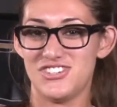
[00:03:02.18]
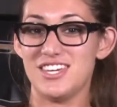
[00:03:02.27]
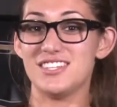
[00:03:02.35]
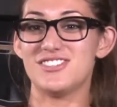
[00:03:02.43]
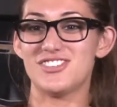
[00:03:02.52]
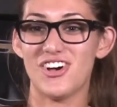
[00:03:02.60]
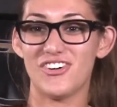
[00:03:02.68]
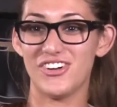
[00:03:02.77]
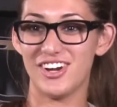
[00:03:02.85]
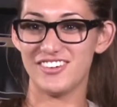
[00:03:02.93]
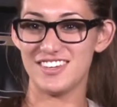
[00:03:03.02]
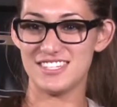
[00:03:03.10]
she gets so
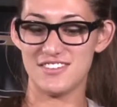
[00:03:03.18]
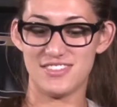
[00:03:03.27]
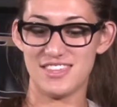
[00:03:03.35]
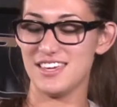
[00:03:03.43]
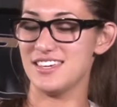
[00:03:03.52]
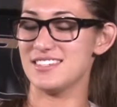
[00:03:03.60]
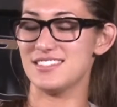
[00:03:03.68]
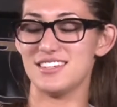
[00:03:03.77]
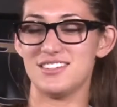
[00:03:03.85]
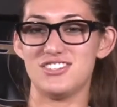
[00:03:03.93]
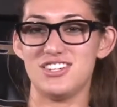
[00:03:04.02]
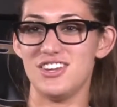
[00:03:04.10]
nervous that
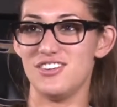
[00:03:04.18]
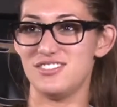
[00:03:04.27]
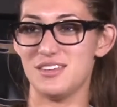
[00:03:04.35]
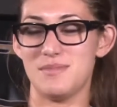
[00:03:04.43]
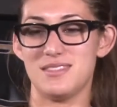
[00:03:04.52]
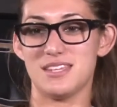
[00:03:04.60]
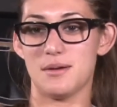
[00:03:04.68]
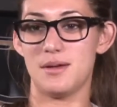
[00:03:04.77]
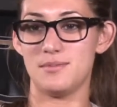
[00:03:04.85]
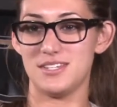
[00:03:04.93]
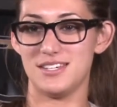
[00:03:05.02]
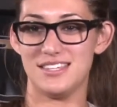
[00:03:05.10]
things, she knows something's coming
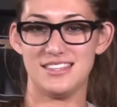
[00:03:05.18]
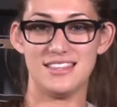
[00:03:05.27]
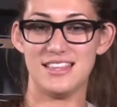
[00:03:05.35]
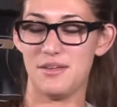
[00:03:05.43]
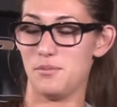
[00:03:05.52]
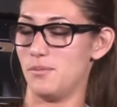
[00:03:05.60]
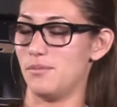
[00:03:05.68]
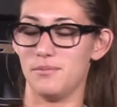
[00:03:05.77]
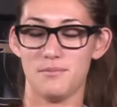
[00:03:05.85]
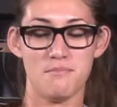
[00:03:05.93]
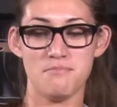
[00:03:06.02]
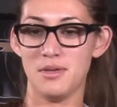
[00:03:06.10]
up, she gets
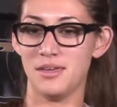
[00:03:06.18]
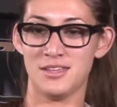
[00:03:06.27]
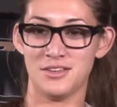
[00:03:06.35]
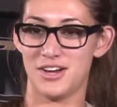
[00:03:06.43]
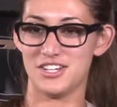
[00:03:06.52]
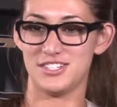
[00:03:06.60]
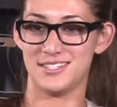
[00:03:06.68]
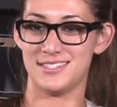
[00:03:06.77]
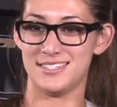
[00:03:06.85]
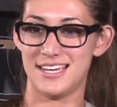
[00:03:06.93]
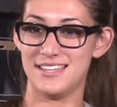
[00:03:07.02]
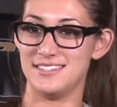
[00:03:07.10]
a million
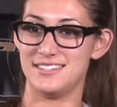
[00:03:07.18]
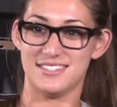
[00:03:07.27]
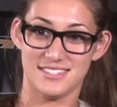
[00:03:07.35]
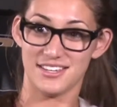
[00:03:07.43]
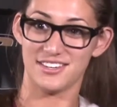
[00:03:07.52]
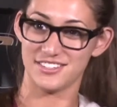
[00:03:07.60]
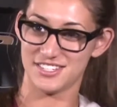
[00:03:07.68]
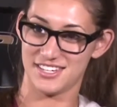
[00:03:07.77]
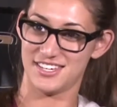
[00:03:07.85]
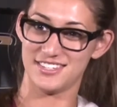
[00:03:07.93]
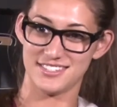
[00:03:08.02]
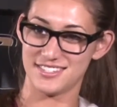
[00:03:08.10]
questions and still
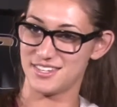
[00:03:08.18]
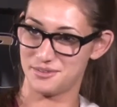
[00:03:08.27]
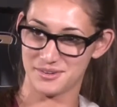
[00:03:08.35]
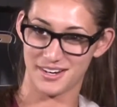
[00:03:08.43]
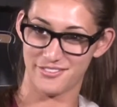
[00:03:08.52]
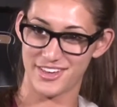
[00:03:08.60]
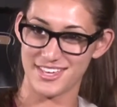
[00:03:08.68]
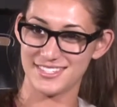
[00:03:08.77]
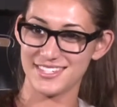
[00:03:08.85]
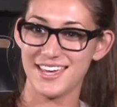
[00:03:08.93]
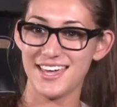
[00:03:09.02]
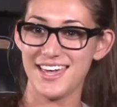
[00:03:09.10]
she's so nervous,
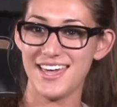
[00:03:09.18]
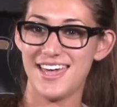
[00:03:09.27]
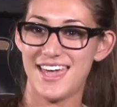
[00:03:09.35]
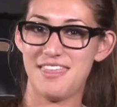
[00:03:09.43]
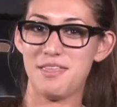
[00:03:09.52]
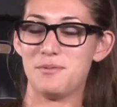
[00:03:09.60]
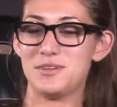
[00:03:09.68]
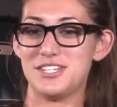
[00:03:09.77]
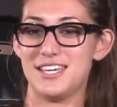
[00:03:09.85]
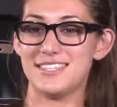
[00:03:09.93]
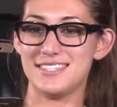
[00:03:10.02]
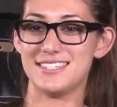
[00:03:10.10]
and then when
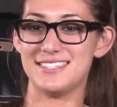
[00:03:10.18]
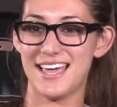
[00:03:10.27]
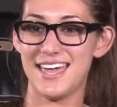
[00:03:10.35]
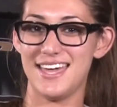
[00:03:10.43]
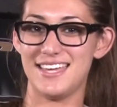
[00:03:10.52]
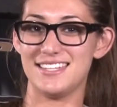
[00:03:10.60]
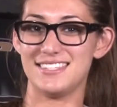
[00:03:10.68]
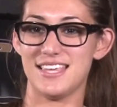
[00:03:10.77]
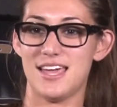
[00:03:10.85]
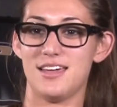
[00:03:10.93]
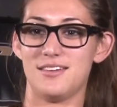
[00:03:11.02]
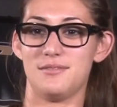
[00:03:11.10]
she gets to say it, it's
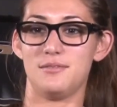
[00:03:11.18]
like,